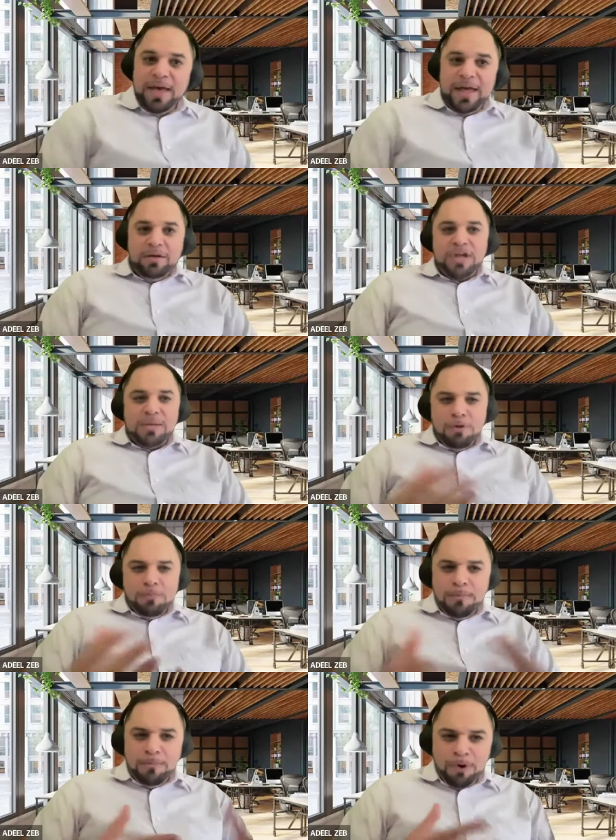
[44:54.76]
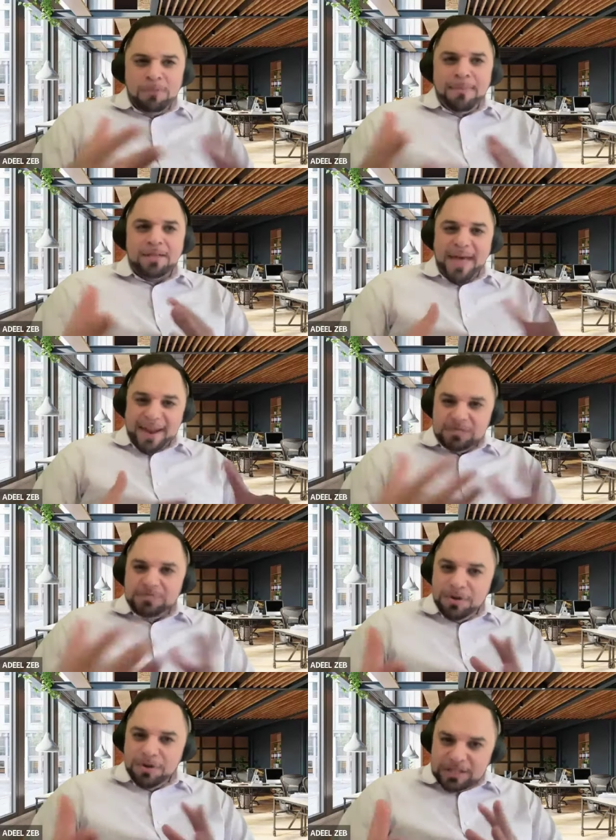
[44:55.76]
and talk more more more about that
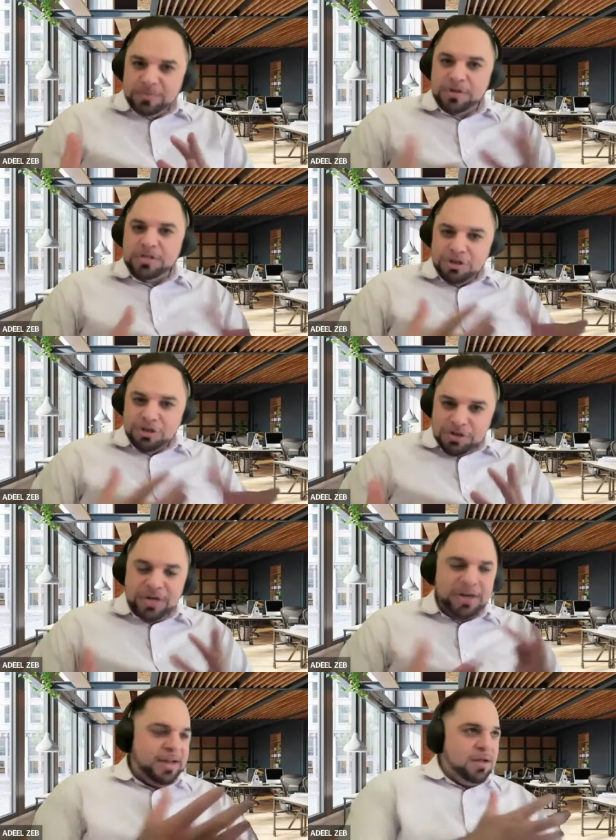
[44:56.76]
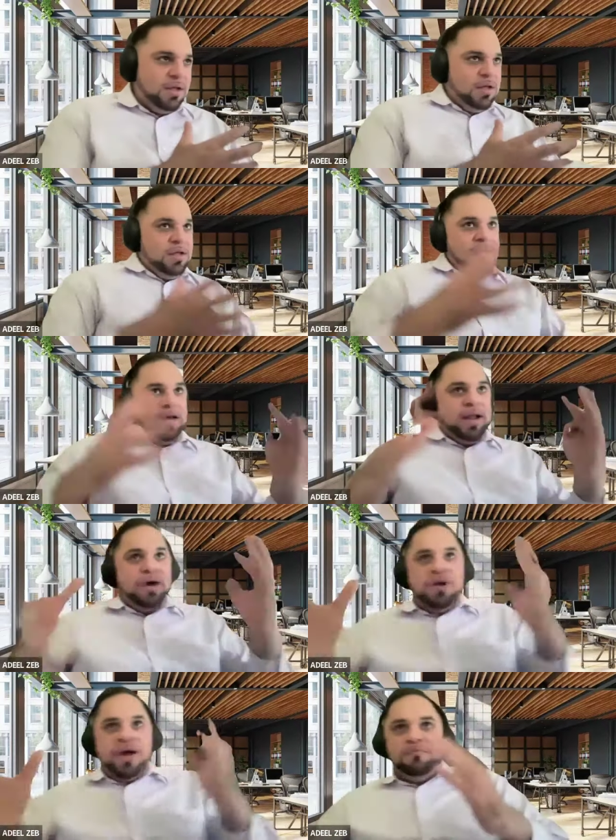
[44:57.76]
experience with your children and and and how
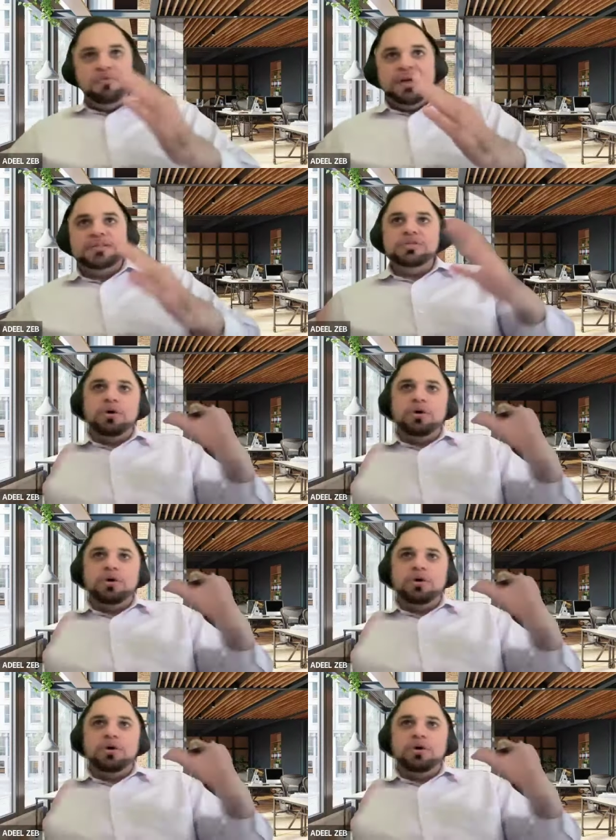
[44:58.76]
you kind of relate to